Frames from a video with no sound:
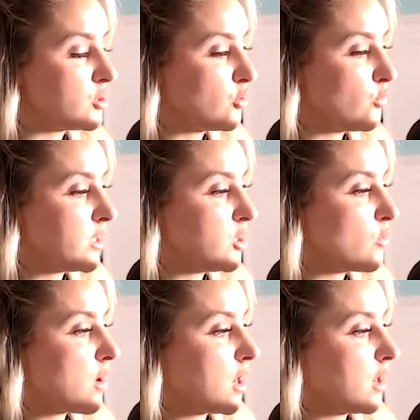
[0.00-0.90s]
do when
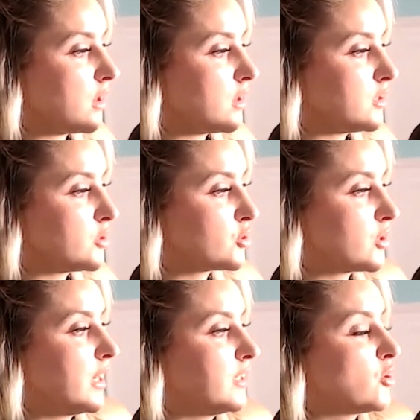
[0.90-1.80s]
you are
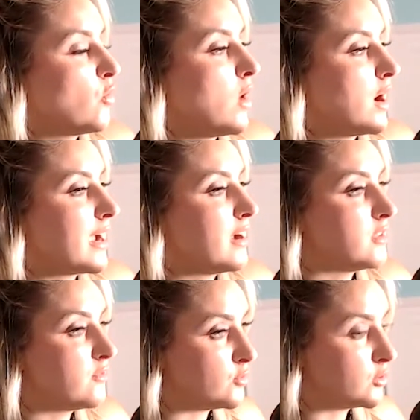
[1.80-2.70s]
trying to walk out in
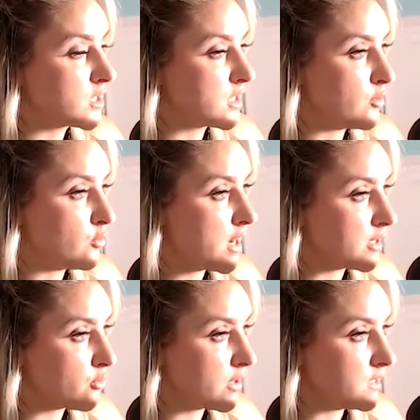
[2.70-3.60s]
the fullness of who
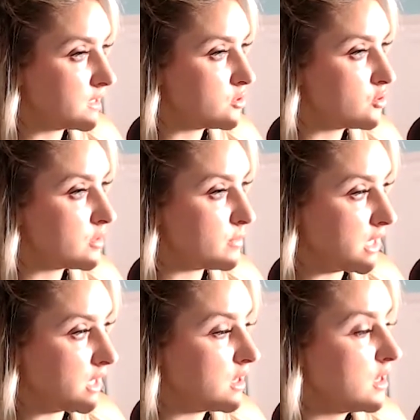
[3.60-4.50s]
God created you to
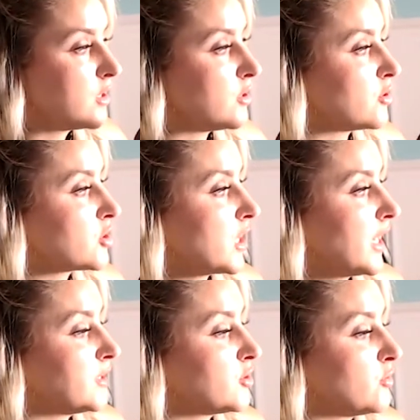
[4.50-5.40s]
be, you're
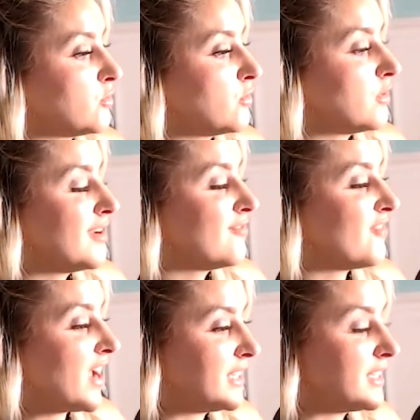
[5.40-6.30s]
trying to
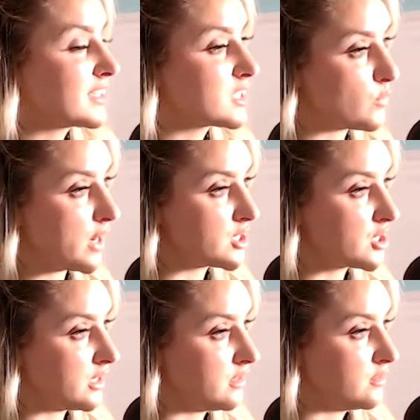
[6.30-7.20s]
find
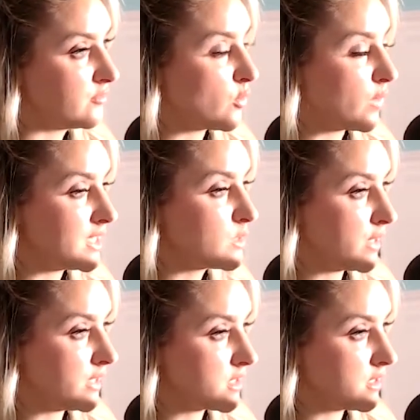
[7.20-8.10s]
expression for what He's
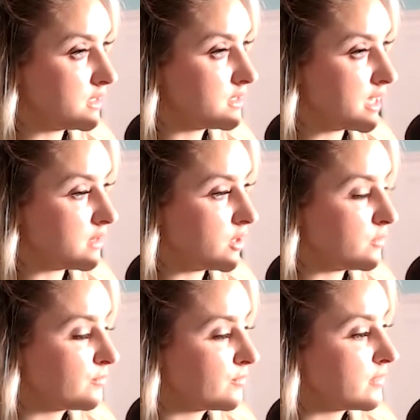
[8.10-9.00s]
placed on the inside of
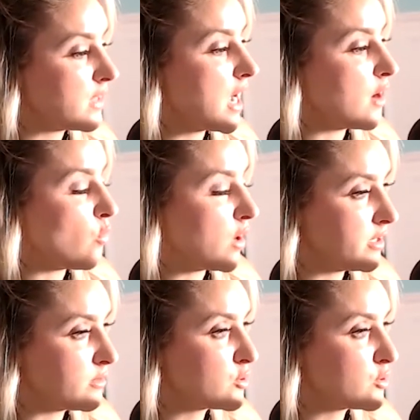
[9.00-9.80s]
you. I want you